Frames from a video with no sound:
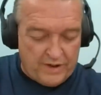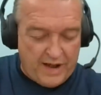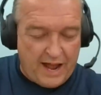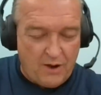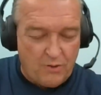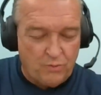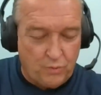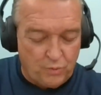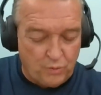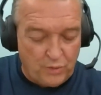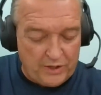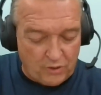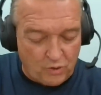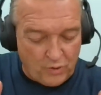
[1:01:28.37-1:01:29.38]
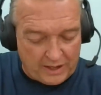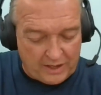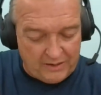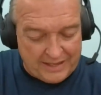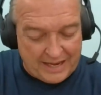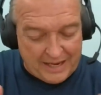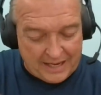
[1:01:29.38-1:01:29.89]
now real
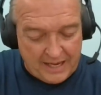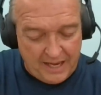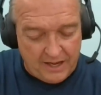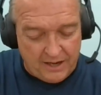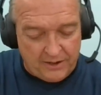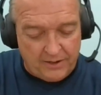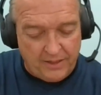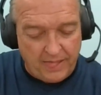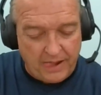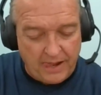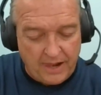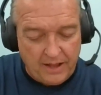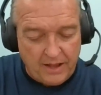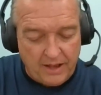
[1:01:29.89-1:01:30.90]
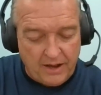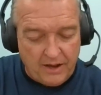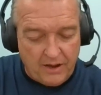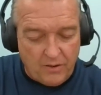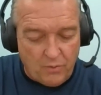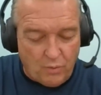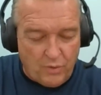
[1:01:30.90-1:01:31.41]
quickly again,
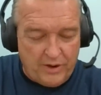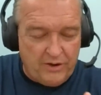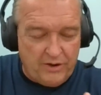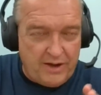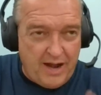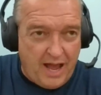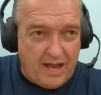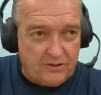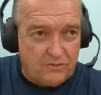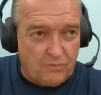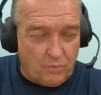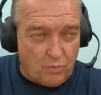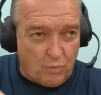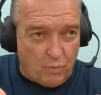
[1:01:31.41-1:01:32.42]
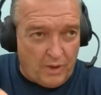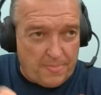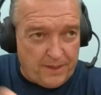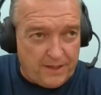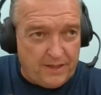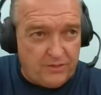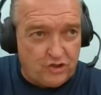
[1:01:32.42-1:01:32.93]
we're not, one
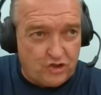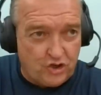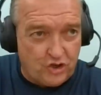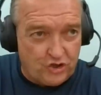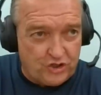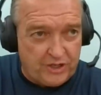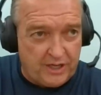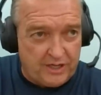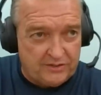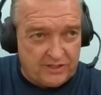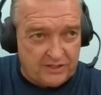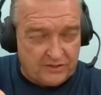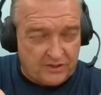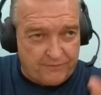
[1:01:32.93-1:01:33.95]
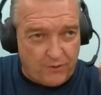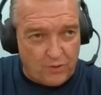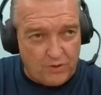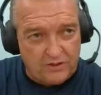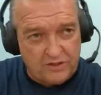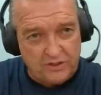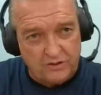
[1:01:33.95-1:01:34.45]
thing the church does is it
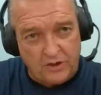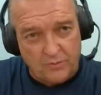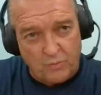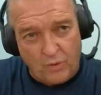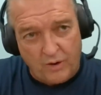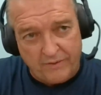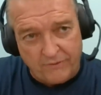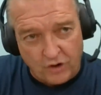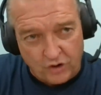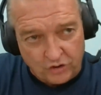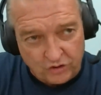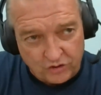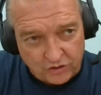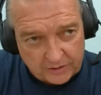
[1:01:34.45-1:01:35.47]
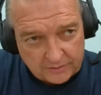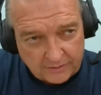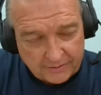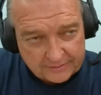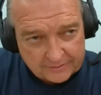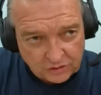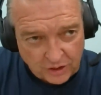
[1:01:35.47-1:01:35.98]
focuses on one verse,
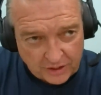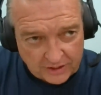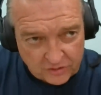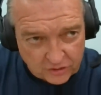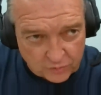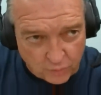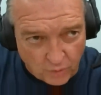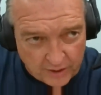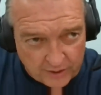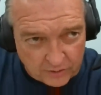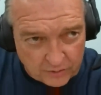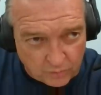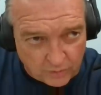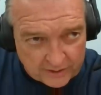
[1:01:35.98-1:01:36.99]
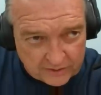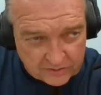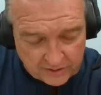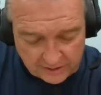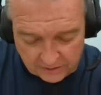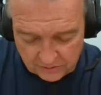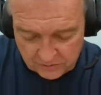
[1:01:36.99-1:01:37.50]
Genesis
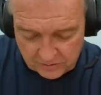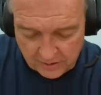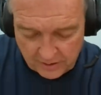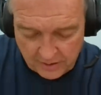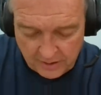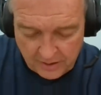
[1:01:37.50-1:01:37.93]
1:26,